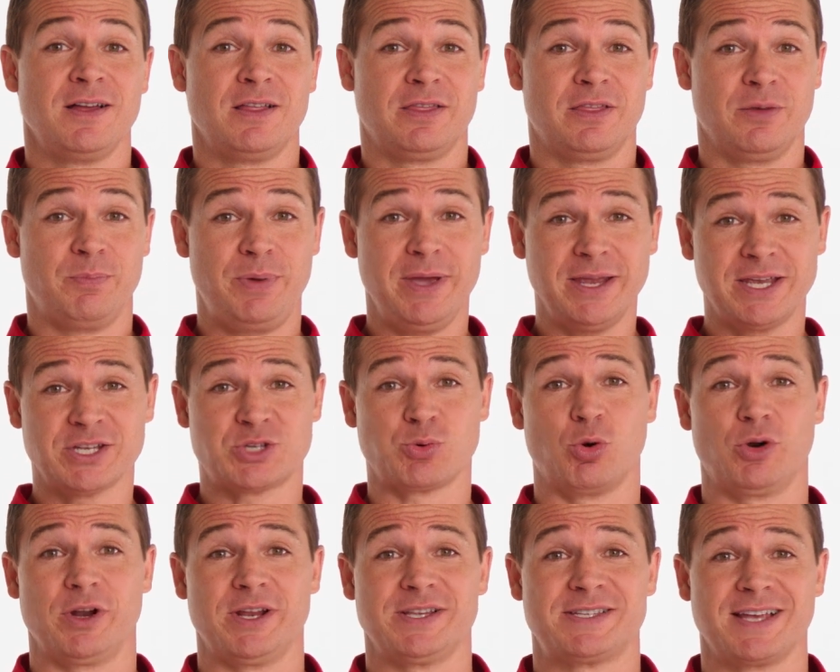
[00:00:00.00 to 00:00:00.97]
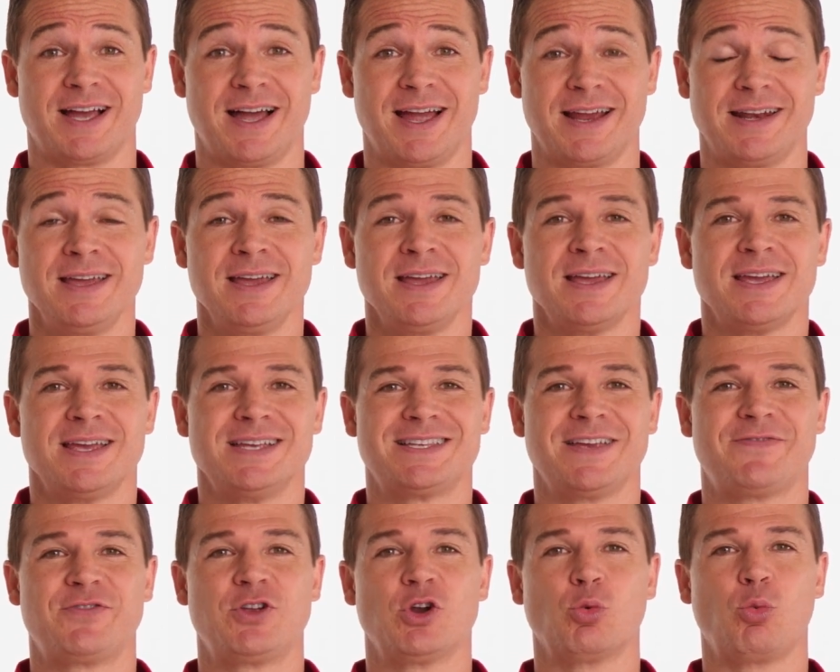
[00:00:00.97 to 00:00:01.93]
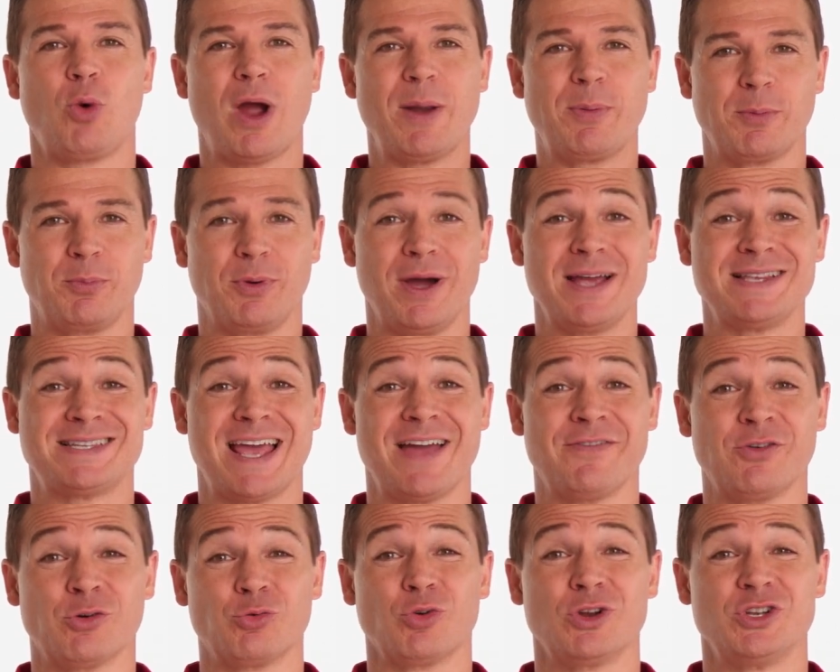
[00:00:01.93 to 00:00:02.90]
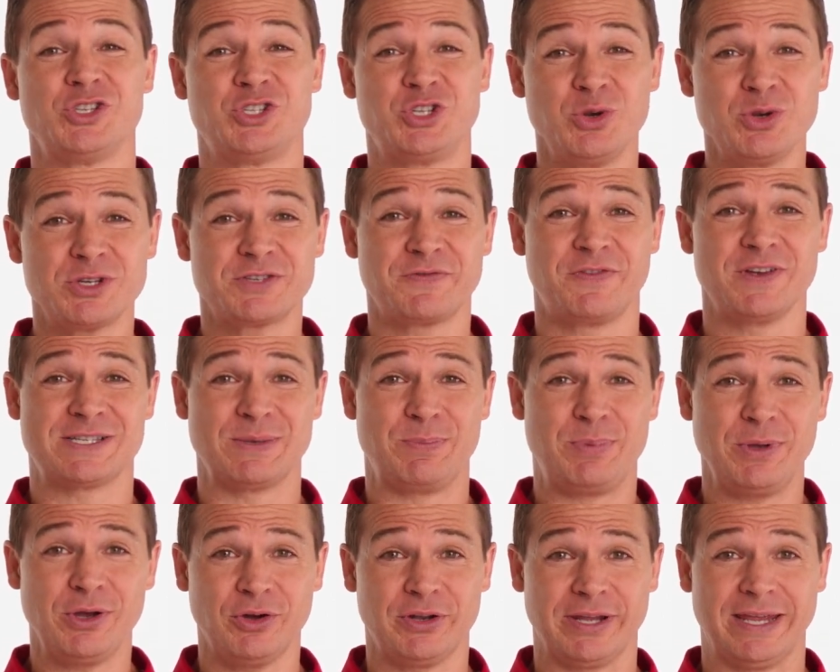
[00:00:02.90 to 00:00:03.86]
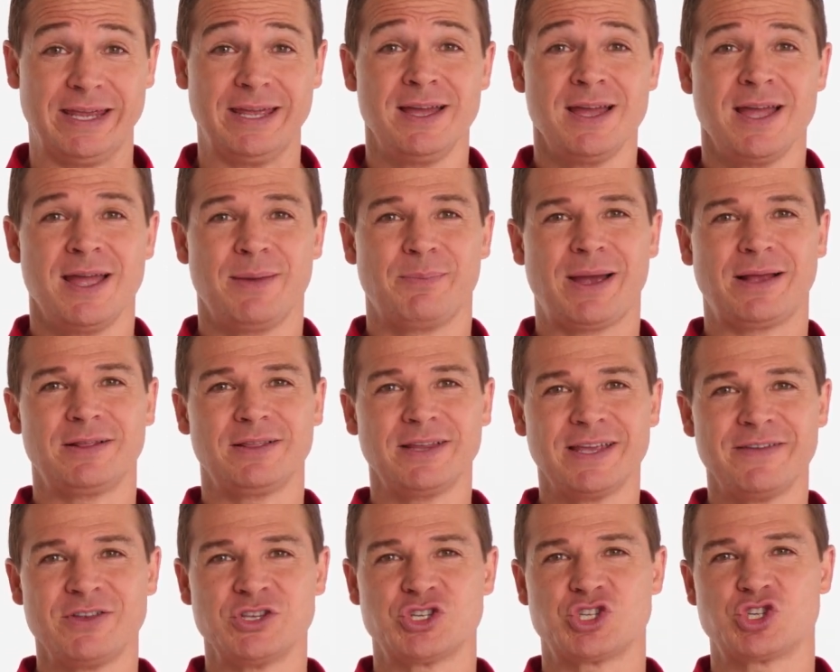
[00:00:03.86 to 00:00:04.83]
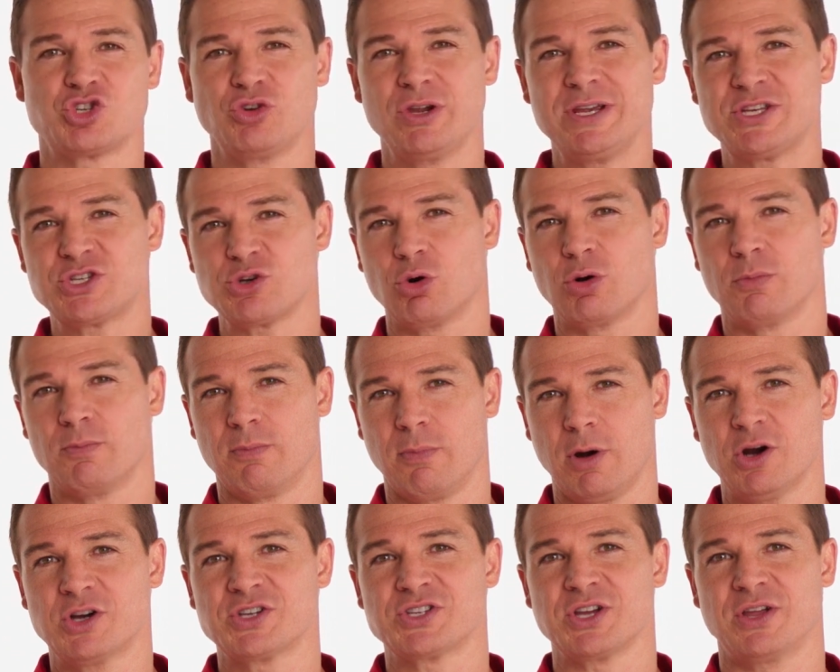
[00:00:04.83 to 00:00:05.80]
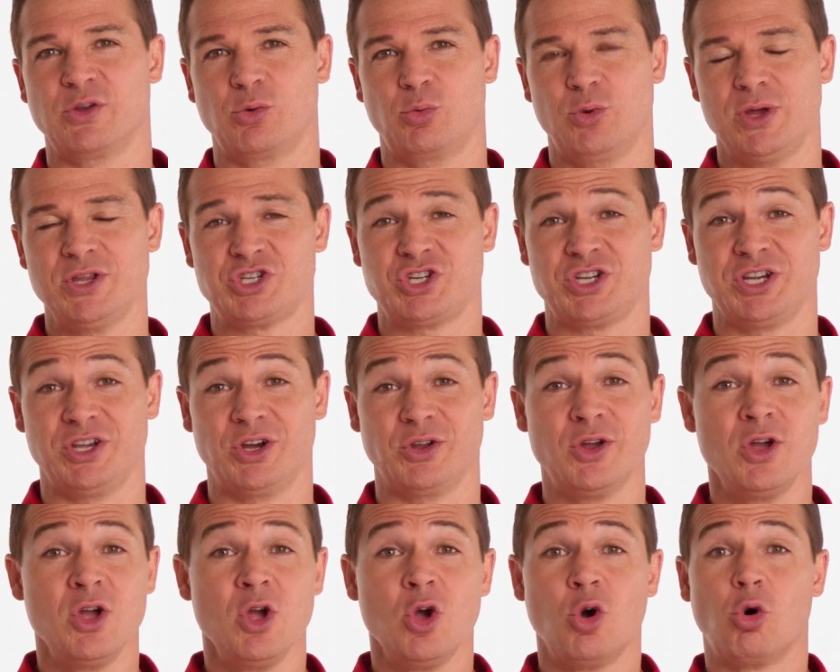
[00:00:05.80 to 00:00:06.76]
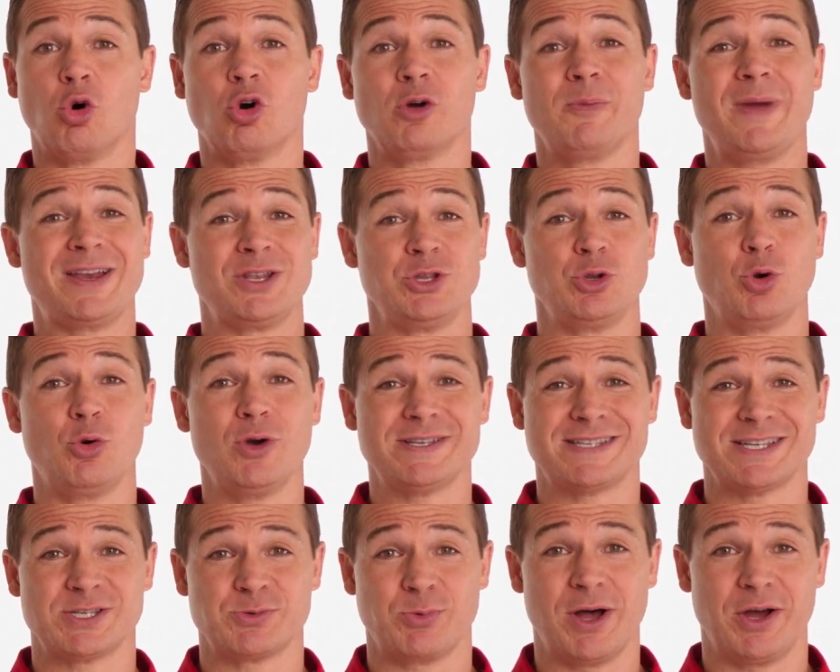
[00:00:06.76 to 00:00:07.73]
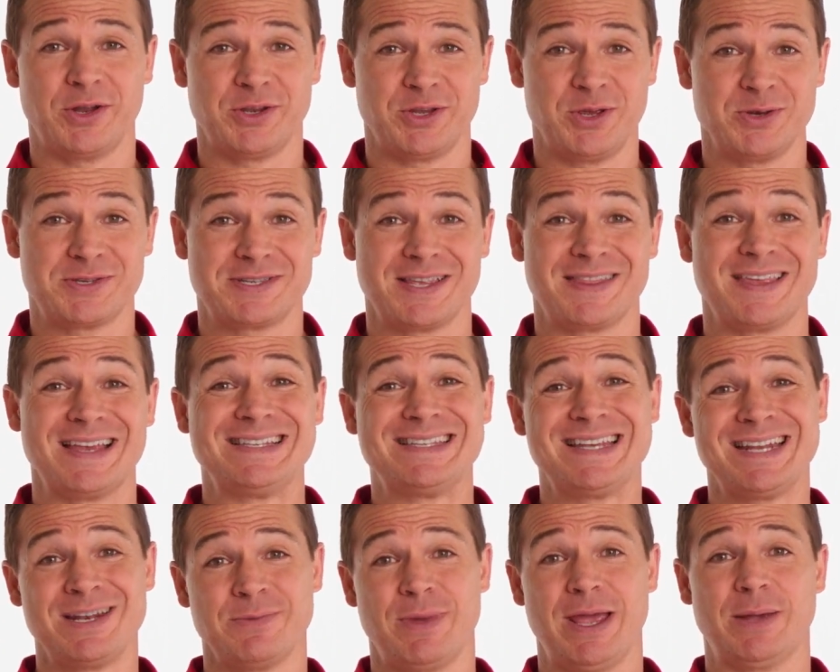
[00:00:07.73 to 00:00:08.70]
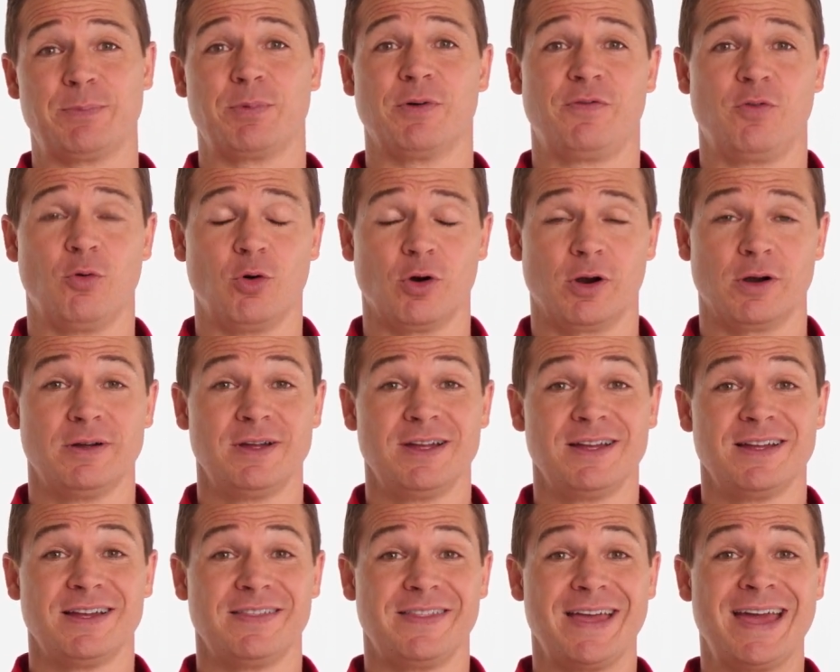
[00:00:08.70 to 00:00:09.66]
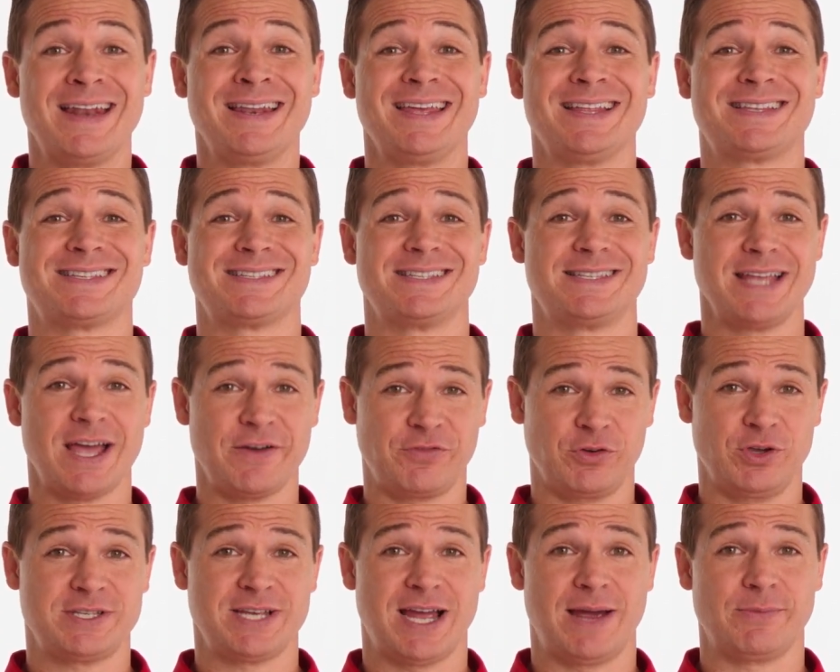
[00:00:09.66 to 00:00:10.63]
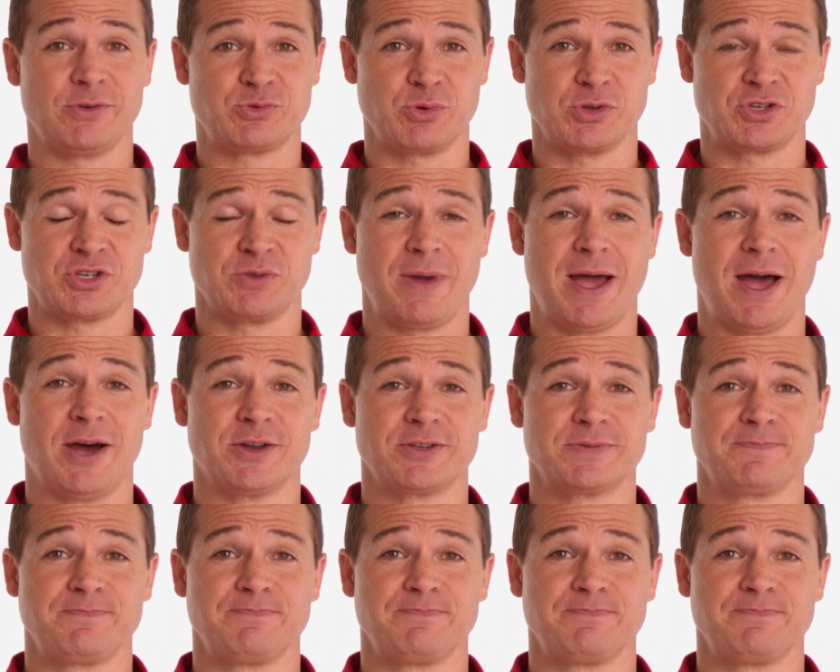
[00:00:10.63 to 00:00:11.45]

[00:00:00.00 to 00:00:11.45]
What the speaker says: The biggest warning sign is if your wiper blades ever reduce visibility by leaving streaks or marks on the windshield, or make noises while in use that they didn't make before. Then it's definitely time to switch them out.